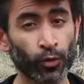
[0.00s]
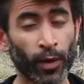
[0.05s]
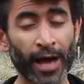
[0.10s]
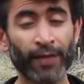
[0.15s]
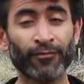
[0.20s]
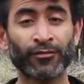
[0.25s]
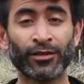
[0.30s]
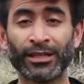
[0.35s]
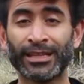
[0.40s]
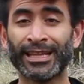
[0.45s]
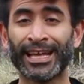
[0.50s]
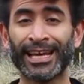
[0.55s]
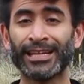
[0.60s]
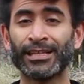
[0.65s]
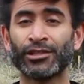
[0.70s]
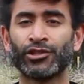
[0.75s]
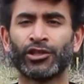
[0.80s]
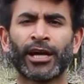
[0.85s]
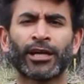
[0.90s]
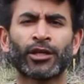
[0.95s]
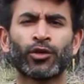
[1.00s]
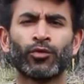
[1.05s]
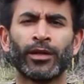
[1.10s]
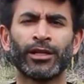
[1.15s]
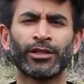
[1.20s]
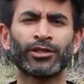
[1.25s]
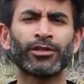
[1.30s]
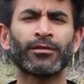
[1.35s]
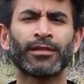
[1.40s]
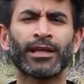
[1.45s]
you have delayed
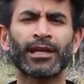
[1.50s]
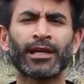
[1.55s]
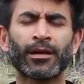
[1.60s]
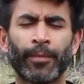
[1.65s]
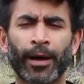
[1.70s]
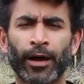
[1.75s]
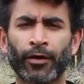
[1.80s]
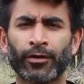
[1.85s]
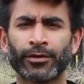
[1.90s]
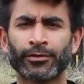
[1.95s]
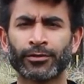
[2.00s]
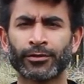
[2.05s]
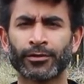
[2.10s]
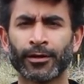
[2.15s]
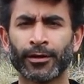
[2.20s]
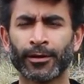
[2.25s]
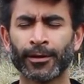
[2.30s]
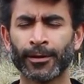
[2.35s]
ejaculation, think about it.